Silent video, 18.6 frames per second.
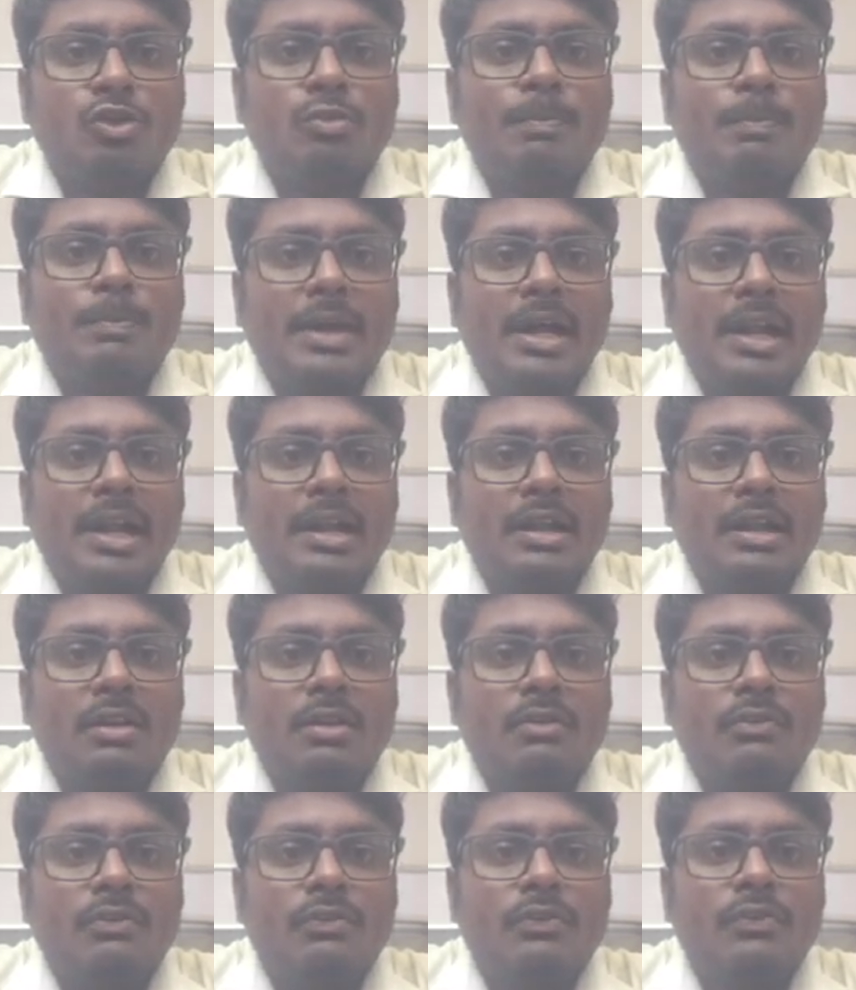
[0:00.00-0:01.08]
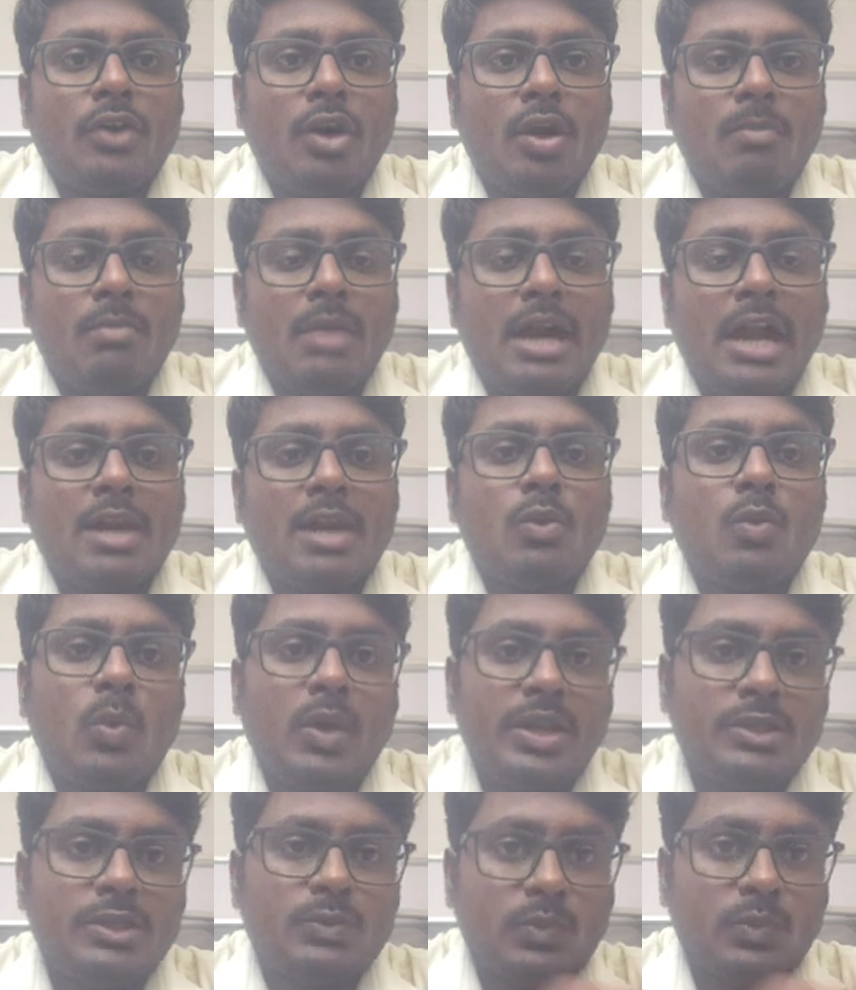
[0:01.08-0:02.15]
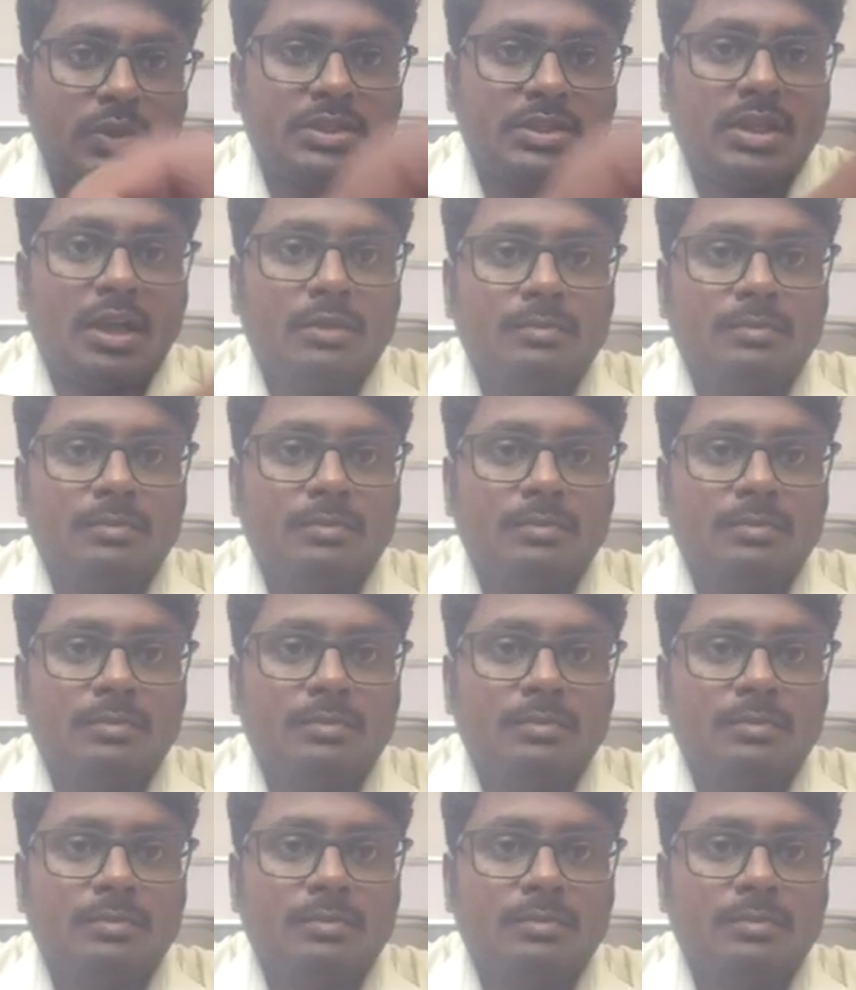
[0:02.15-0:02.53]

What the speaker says: parallel form and vice versa.